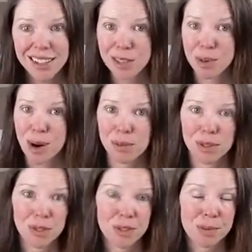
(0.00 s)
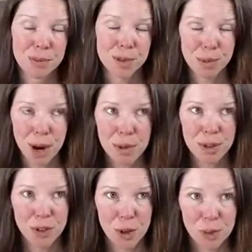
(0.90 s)
and the Department
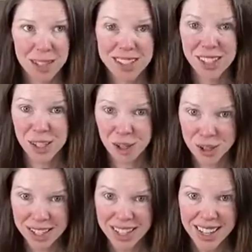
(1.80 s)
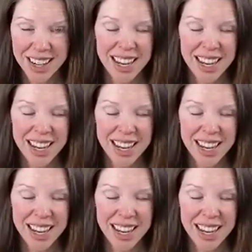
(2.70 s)
of Homeland Security.